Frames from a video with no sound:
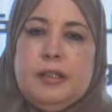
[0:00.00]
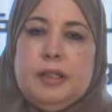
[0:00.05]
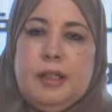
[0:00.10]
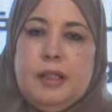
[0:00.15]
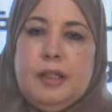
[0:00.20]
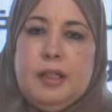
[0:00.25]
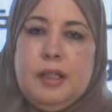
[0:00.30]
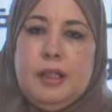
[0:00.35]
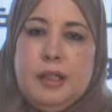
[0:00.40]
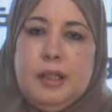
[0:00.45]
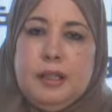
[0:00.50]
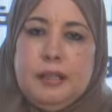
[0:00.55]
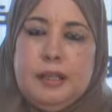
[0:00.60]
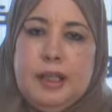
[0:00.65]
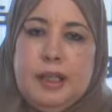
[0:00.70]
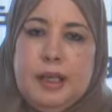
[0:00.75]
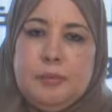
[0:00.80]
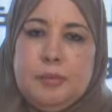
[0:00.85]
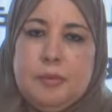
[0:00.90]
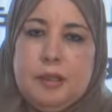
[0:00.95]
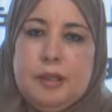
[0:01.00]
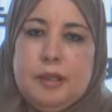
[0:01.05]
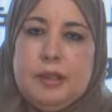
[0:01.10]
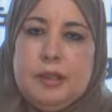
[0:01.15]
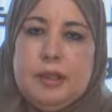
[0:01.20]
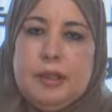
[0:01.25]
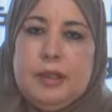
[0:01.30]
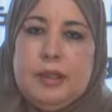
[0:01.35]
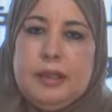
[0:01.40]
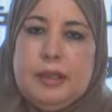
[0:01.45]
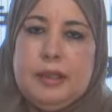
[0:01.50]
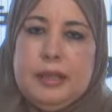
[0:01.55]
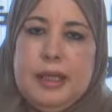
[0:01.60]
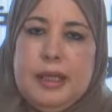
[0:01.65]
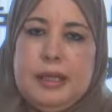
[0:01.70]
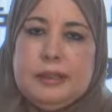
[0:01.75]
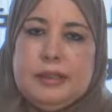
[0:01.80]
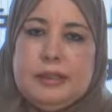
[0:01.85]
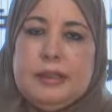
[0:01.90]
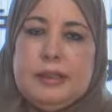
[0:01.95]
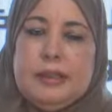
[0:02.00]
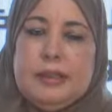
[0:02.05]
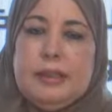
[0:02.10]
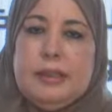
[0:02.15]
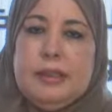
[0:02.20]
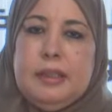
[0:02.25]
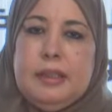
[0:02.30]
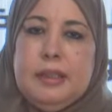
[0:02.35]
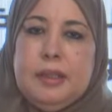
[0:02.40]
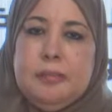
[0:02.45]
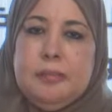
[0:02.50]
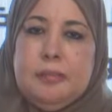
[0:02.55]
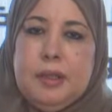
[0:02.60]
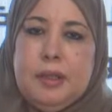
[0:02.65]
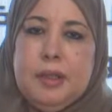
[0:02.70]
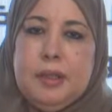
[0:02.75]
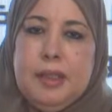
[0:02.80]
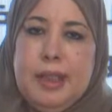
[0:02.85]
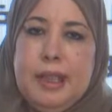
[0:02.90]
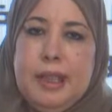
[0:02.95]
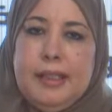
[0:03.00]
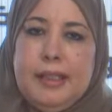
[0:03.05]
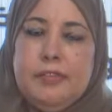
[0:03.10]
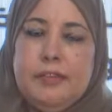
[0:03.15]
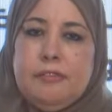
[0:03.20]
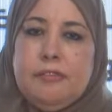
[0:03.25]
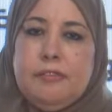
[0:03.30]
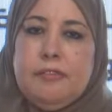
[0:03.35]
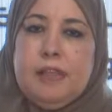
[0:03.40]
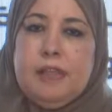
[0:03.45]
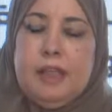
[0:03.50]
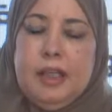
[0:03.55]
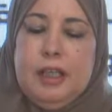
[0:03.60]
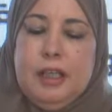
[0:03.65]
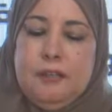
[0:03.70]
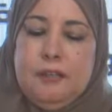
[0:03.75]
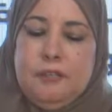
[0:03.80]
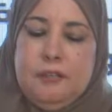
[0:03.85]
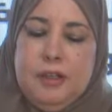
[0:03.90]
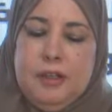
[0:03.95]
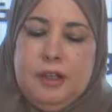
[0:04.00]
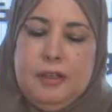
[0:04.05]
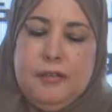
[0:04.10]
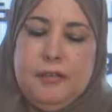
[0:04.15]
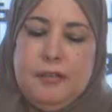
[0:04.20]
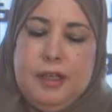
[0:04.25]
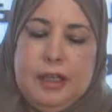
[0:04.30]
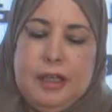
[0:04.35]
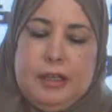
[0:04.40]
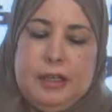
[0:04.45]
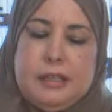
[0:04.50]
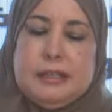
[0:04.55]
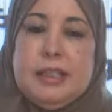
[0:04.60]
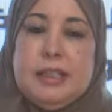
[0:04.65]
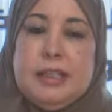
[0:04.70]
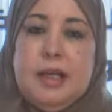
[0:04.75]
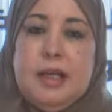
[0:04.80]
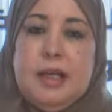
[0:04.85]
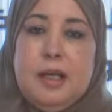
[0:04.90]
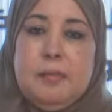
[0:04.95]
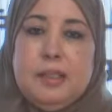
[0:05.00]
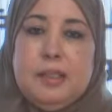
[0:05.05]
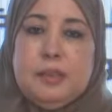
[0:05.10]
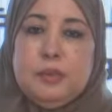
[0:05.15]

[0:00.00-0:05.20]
period. As I said, this comes in order to protect the